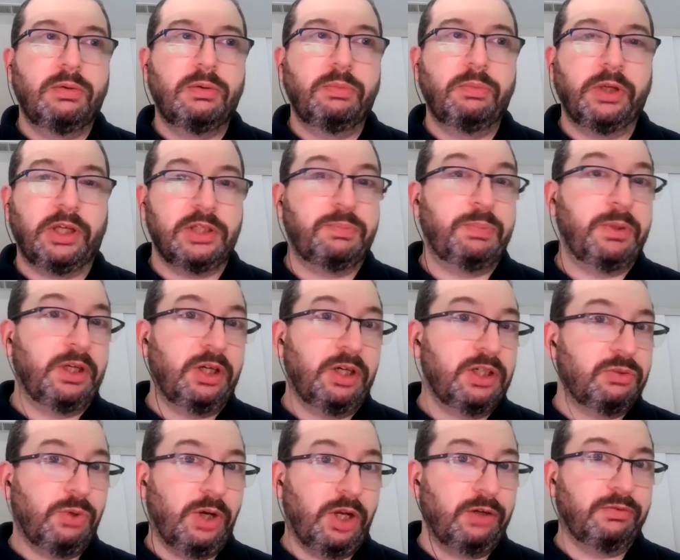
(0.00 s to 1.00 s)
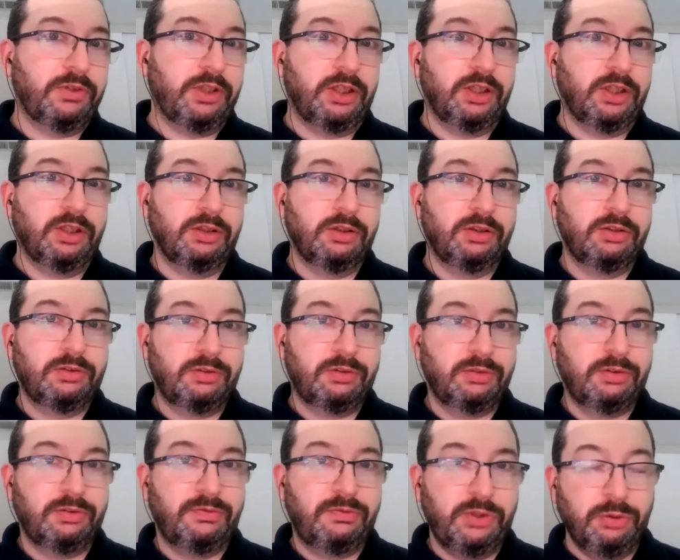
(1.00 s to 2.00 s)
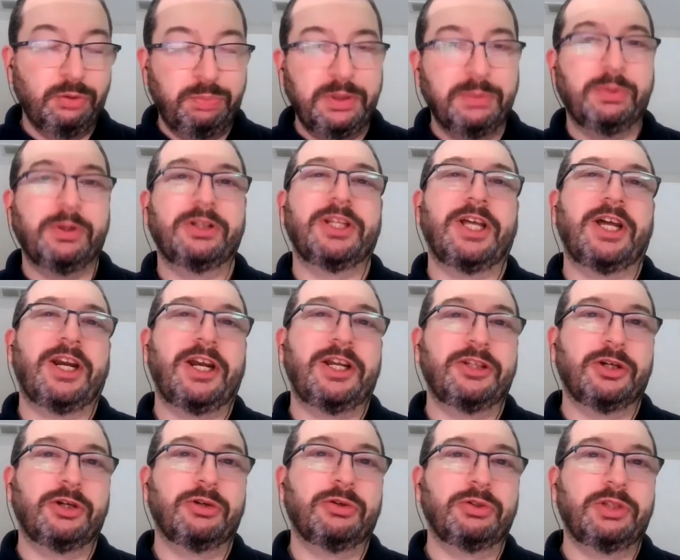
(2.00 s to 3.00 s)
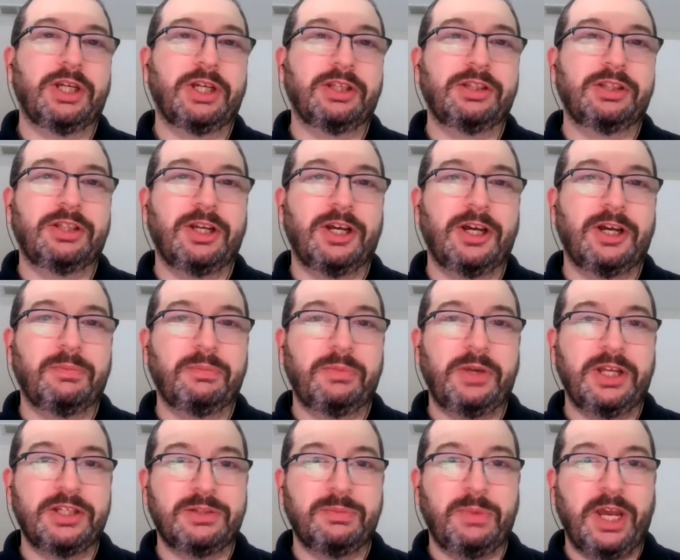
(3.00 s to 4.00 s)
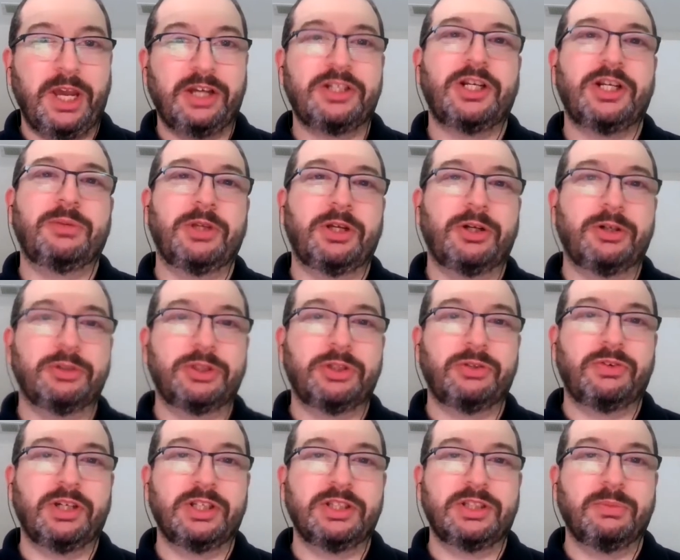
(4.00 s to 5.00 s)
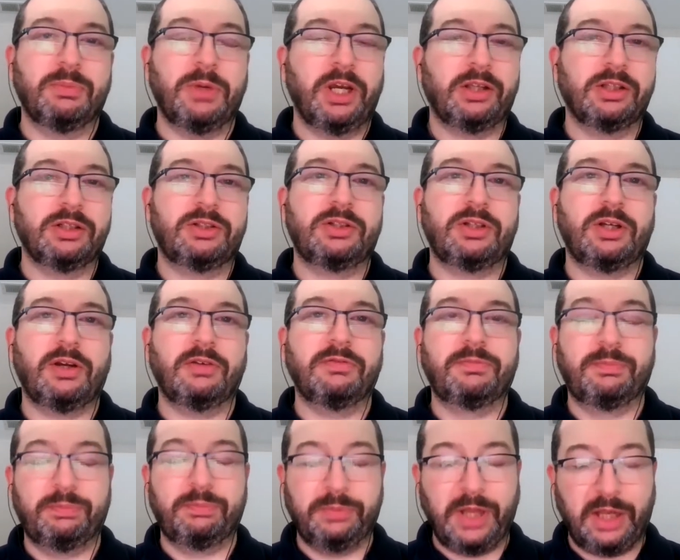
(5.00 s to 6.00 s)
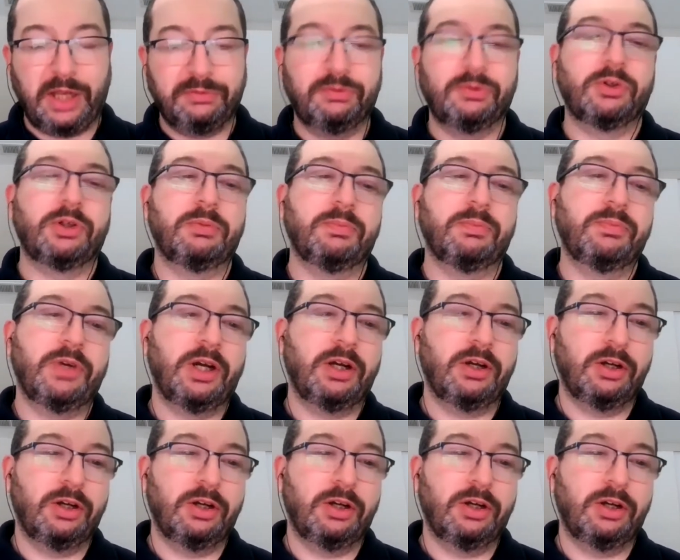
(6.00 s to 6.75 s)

because Peter is one of the few people that I know that has a Mac shop that also runs the Microsoft platform.